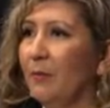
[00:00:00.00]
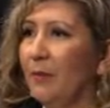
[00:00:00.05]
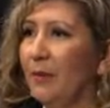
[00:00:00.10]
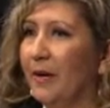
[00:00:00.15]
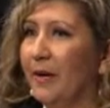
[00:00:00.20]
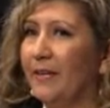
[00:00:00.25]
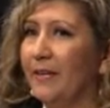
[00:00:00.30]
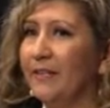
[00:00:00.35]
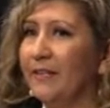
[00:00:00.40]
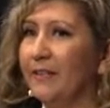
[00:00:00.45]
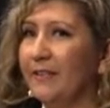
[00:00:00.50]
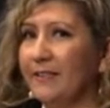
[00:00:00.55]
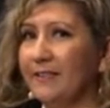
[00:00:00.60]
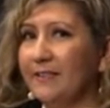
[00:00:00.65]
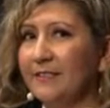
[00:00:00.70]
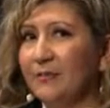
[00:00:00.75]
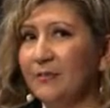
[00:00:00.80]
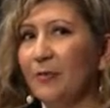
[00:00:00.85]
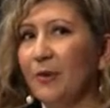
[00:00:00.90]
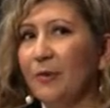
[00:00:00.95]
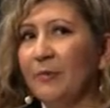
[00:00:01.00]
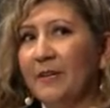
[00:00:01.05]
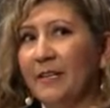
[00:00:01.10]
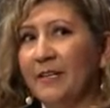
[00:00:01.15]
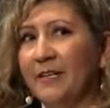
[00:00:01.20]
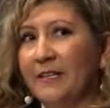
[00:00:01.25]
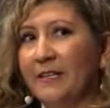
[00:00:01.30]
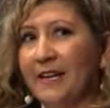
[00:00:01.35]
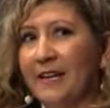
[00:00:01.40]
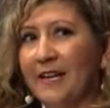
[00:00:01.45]
But this
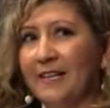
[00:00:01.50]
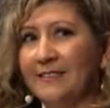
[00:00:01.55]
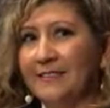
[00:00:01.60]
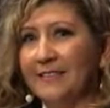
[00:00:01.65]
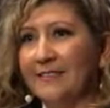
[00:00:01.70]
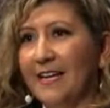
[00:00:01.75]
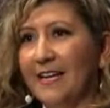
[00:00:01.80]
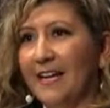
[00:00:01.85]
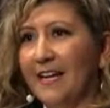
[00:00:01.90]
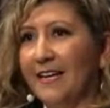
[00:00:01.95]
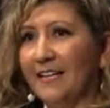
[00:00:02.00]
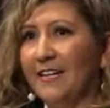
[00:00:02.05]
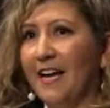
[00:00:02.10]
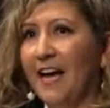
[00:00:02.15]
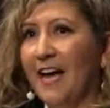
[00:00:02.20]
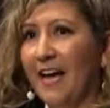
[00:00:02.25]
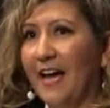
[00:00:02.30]
woman has said,